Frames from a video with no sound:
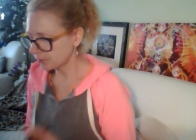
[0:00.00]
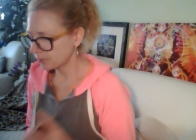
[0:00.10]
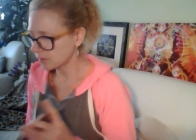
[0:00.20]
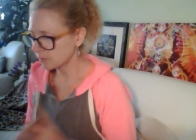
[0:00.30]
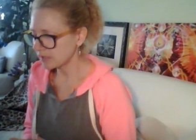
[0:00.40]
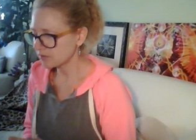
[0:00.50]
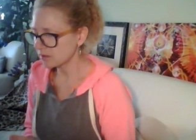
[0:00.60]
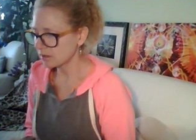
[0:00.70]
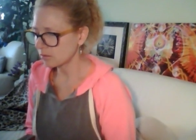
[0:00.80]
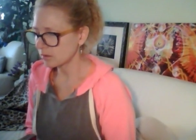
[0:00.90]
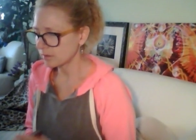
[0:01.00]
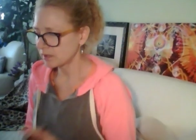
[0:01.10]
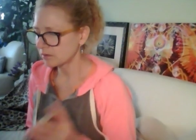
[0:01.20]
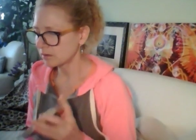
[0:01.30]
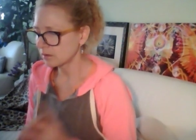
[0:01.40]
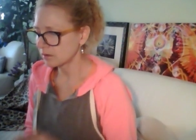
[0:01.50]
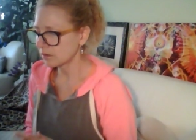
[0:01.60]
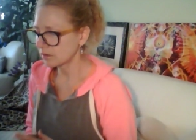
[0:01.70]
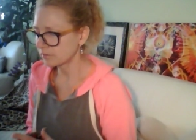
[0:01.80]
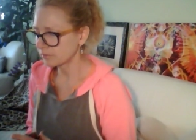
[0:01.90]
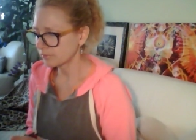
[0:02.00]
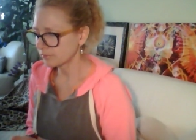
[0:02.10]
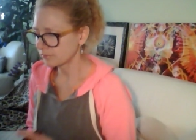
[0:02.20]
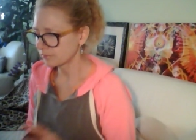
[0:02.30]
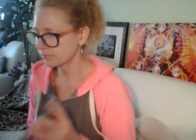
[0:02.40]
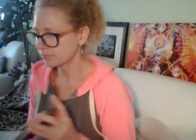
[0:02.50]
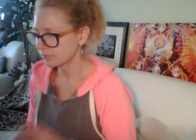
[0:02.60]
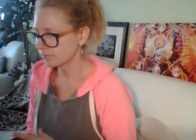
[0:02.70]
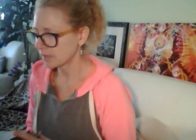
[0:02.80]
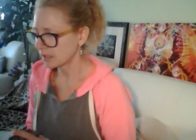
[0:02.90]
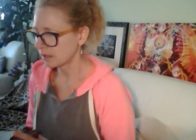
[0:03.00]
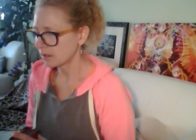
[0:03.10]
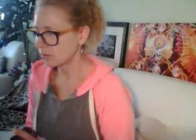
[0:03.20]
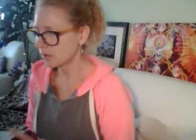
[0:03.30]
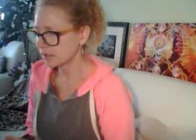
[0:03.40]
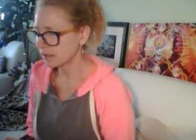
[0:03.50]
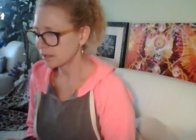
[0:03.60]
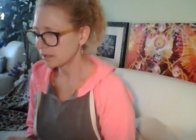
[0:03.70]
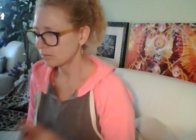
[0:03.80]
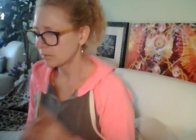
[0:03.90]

What do we need to know? What do we need to learn? Kuan Yin.